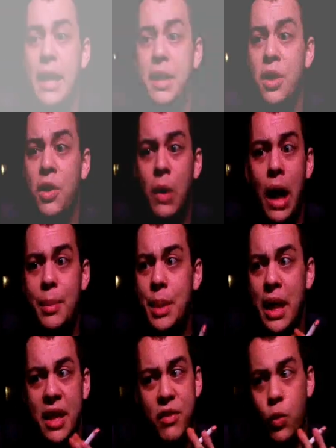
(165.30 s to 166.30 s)
And you know, I'm
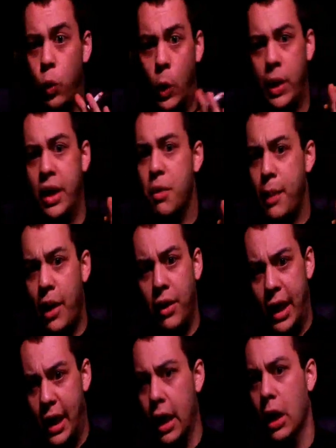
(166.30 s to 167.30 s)
not even worried about
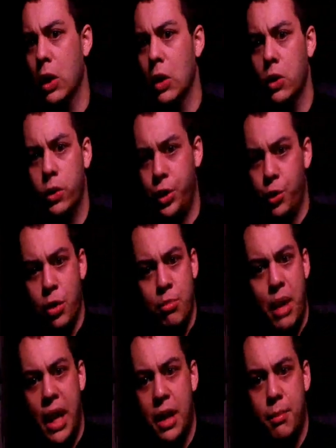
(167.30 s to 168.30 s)
hell or your
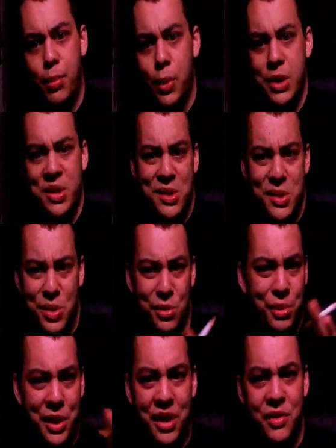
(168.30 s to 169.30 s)
remand prisons
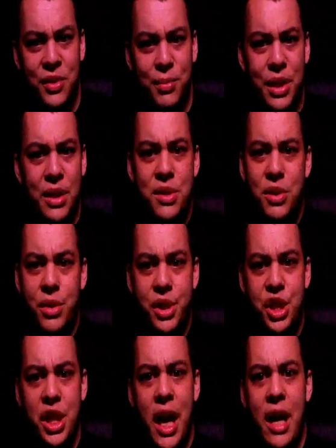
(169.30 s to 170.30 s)
or whatever, because
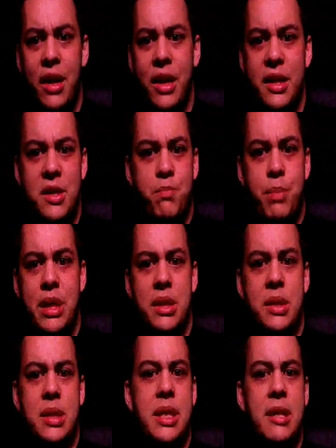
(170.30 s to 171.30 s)
Christianity has
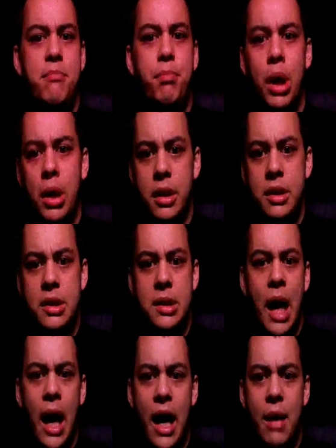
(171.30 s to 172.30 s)
been debunked
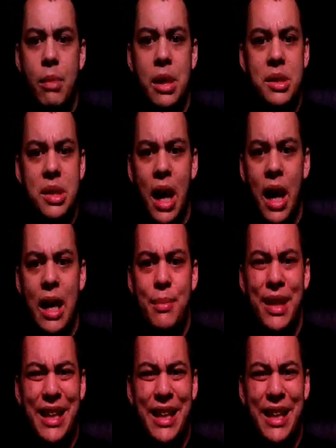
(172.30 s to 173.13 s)
time and time